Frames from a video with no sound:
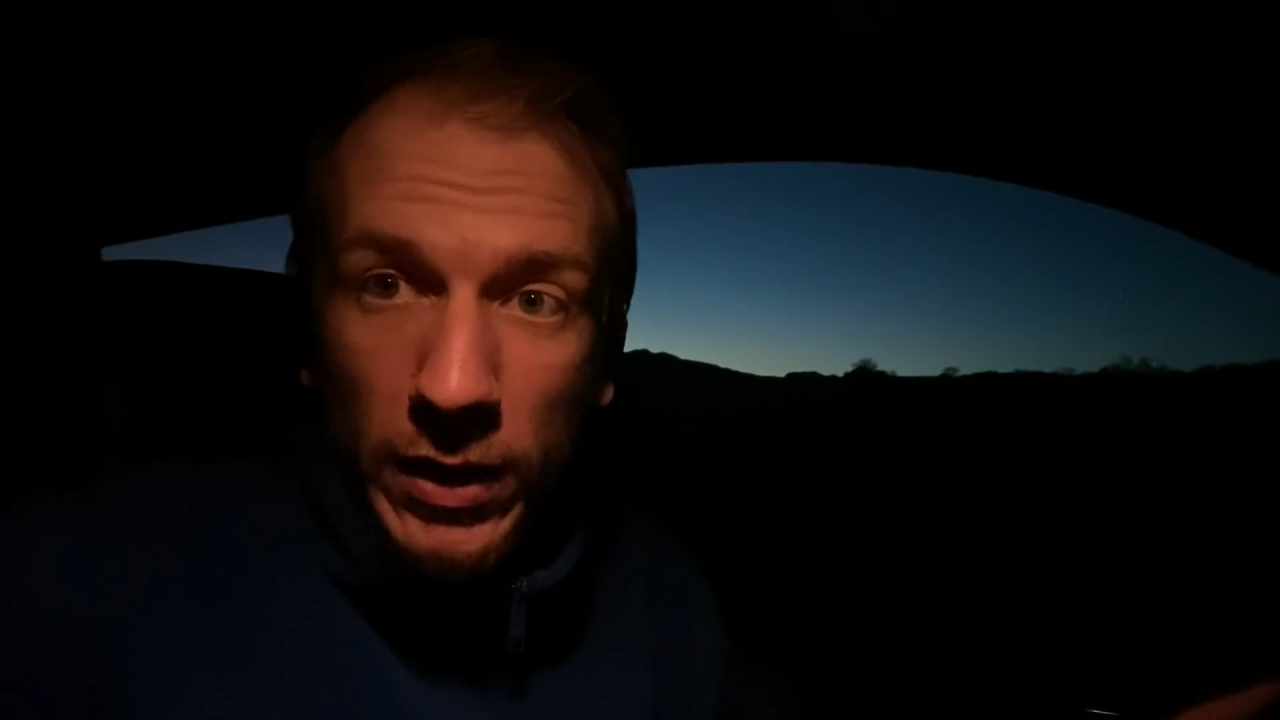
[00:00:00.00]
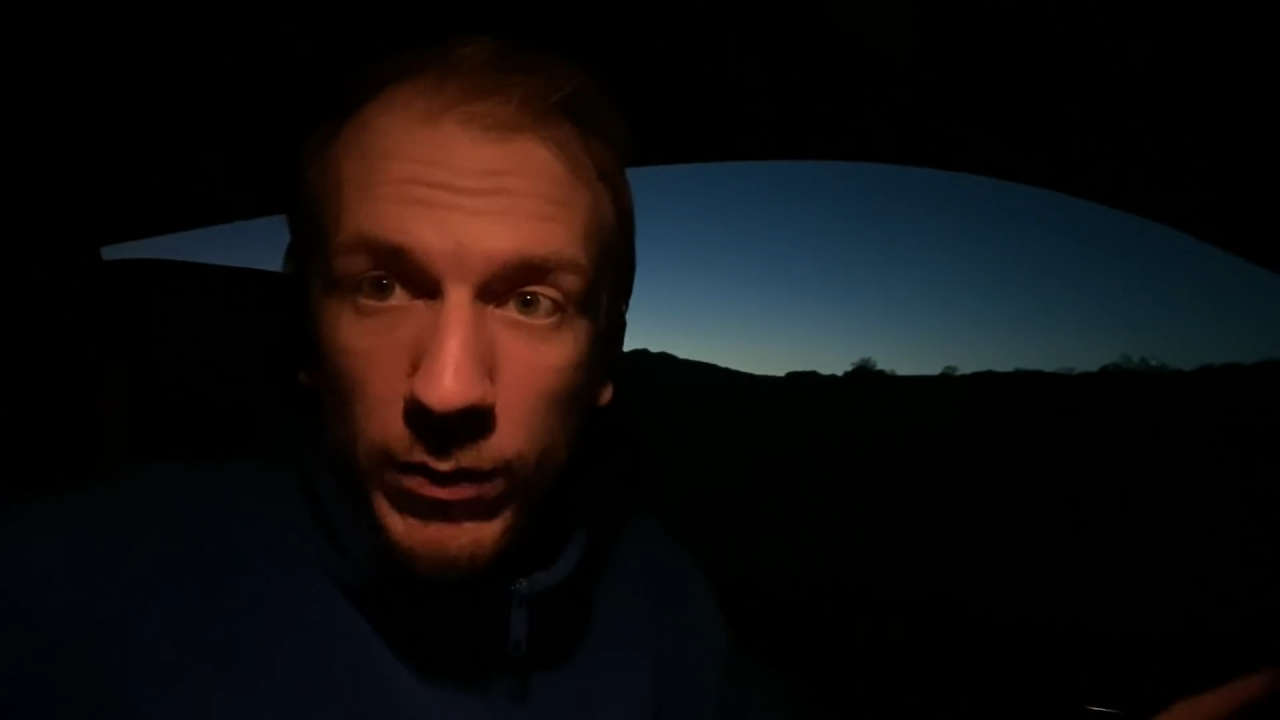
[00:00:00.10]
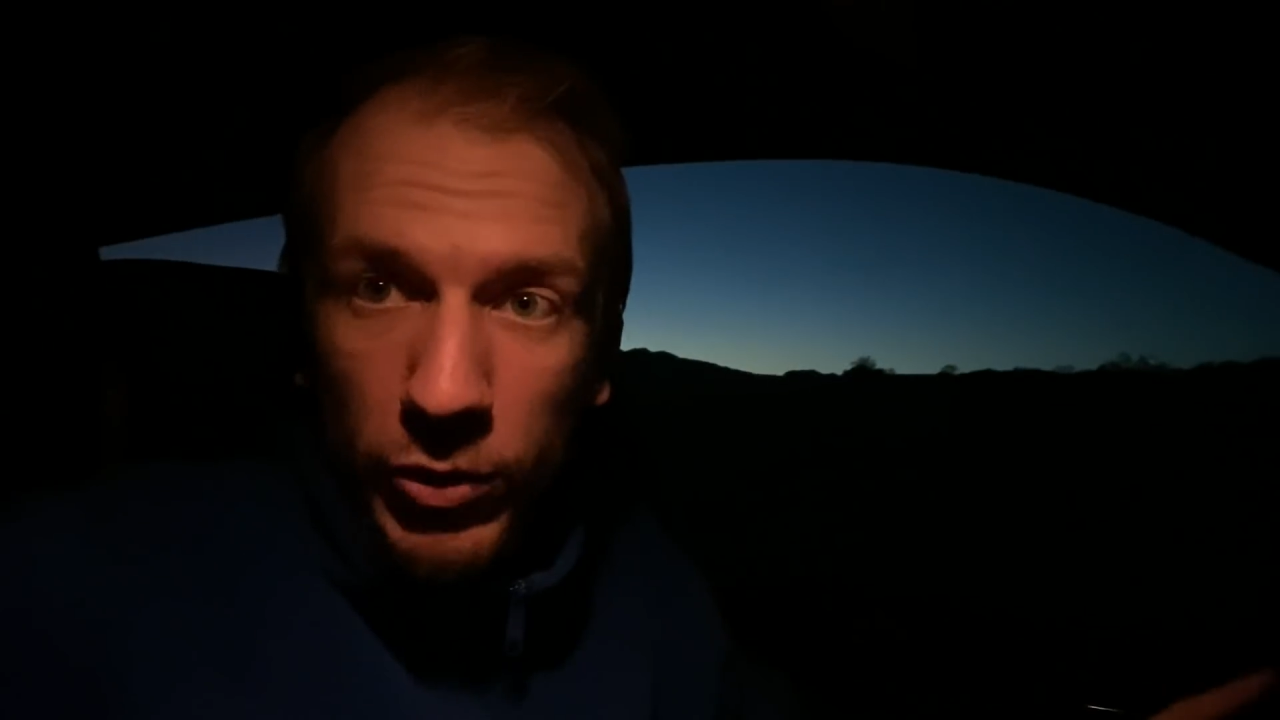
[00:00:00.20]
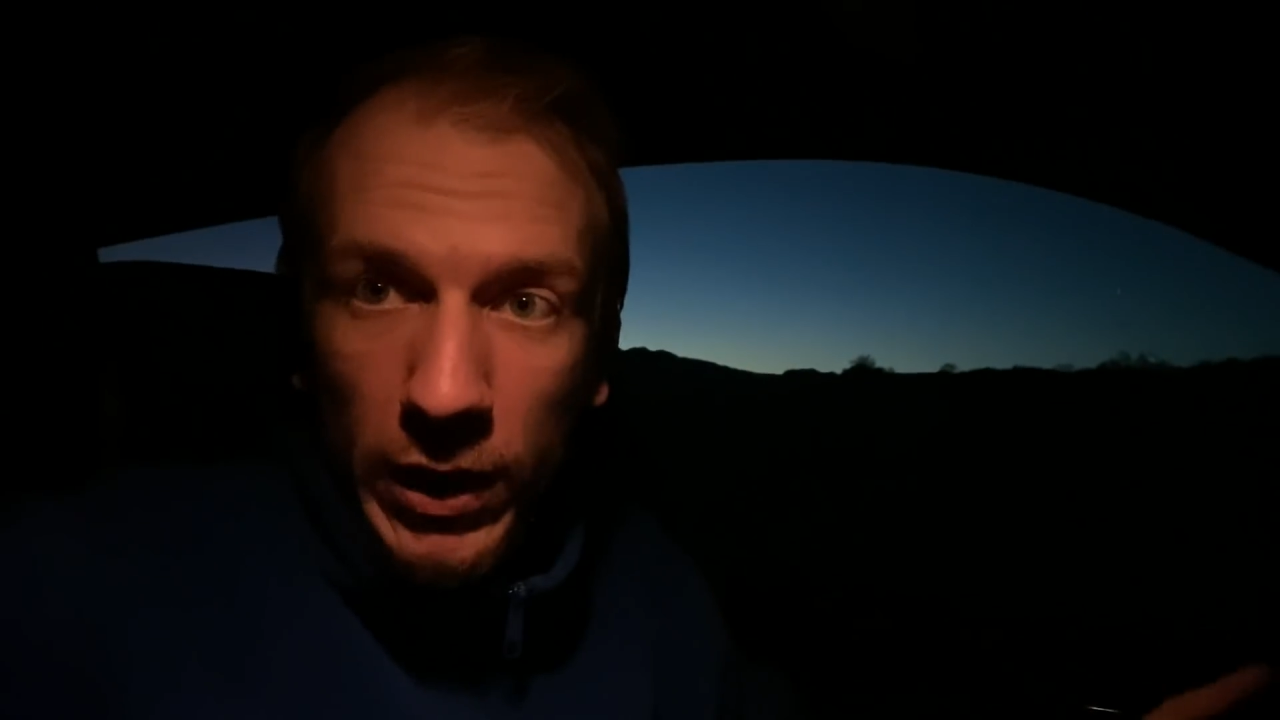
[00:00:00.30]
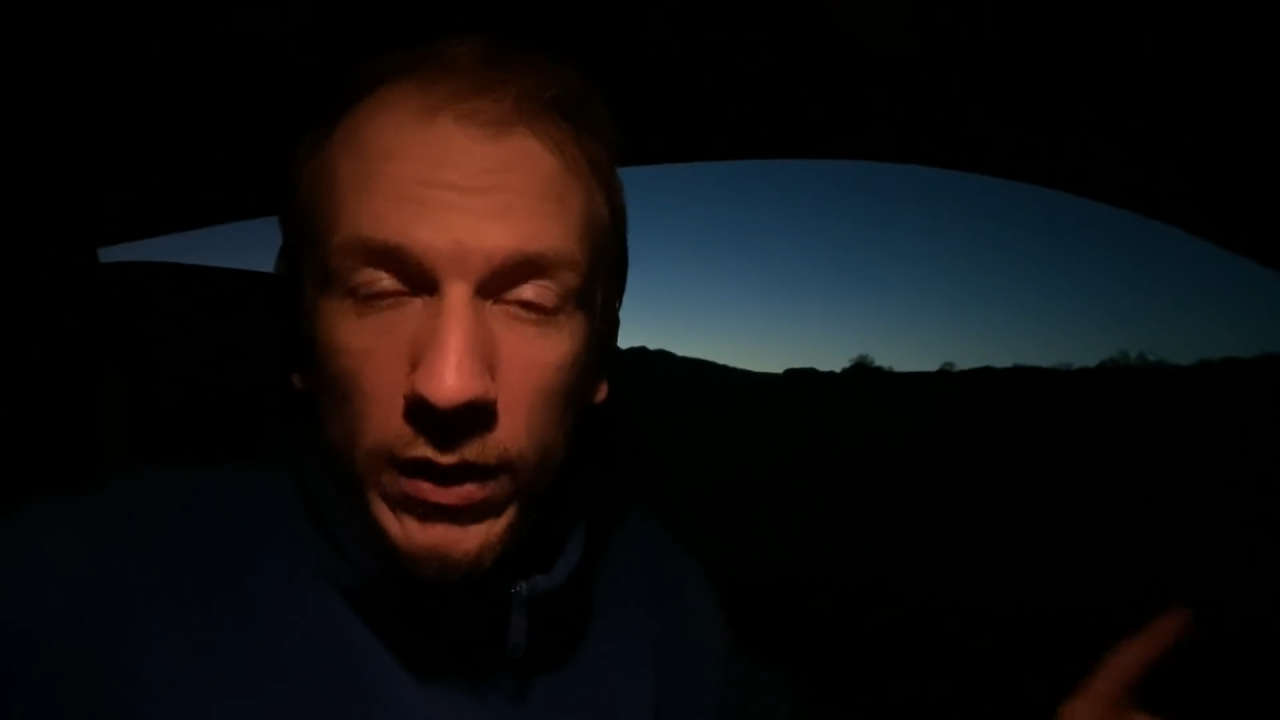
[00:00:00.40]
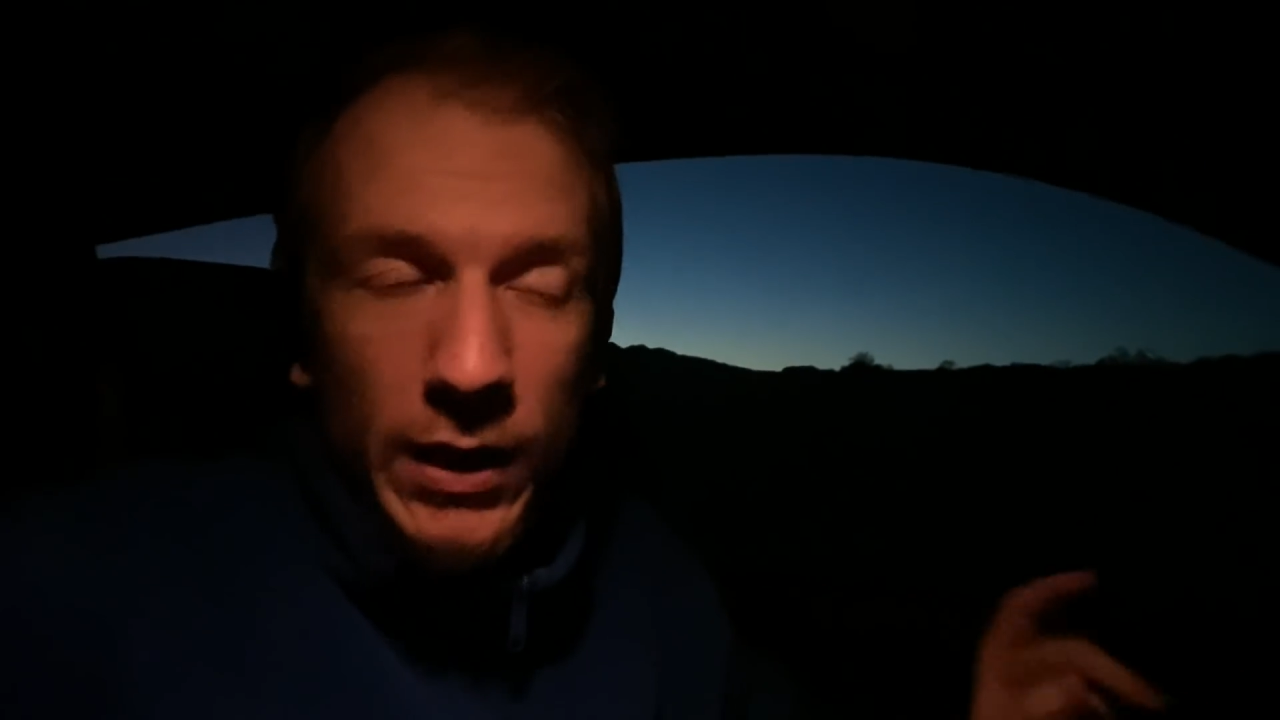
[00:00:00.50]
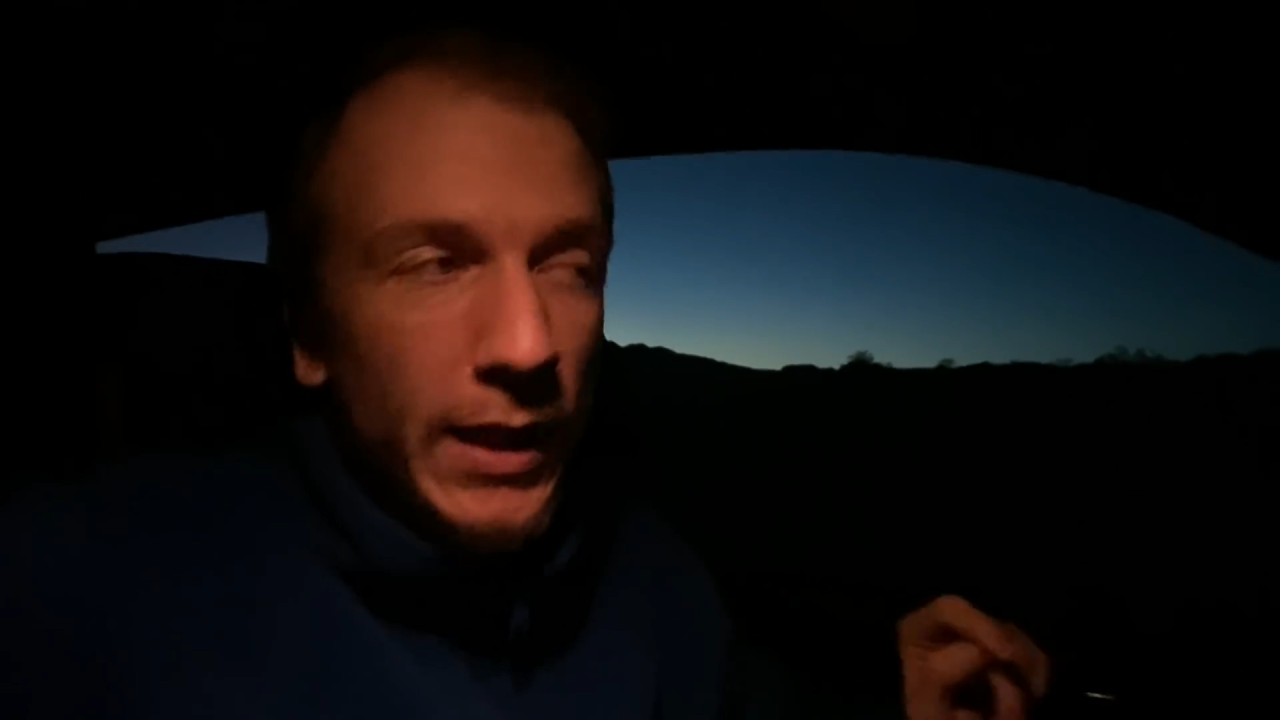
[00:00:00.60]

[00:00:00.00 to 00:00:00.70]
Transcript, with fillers: Nebula